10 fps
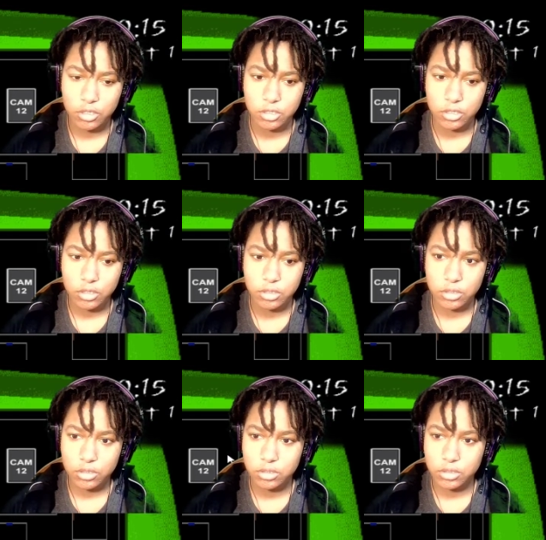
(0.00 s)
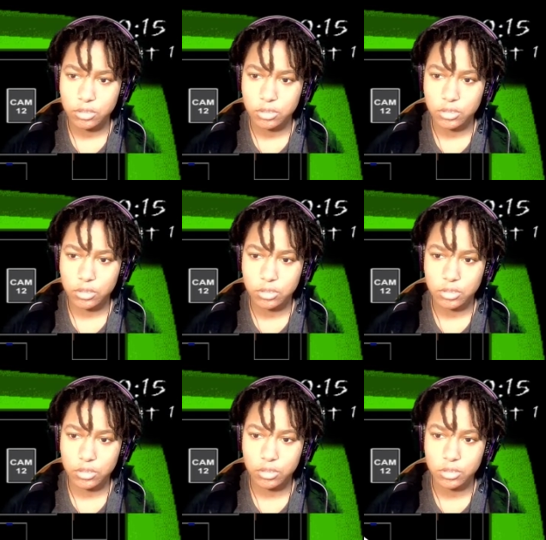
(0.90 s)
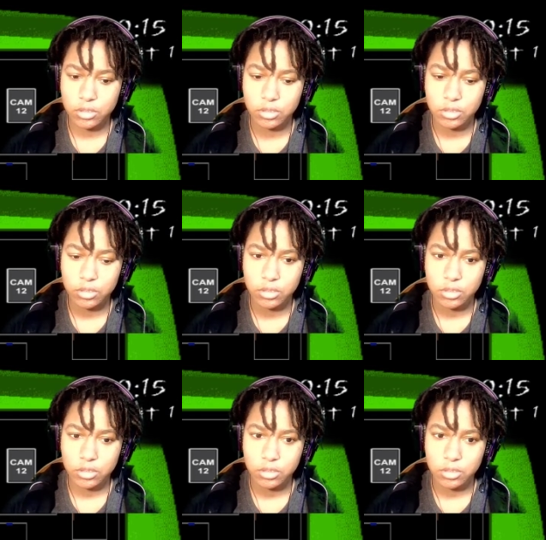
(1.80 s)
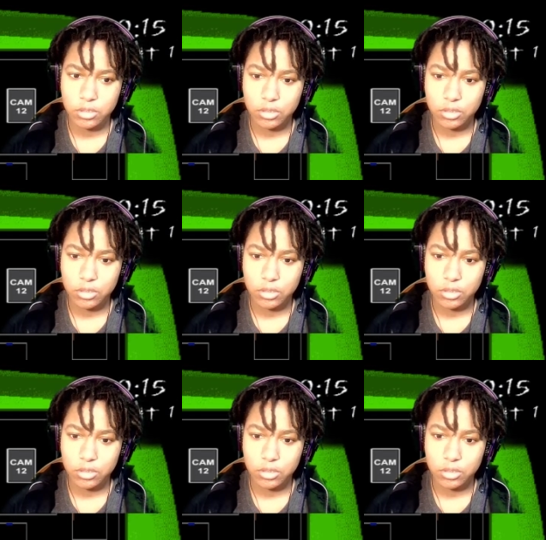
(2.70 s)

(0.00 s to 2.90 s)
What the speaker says: Nobody speaks.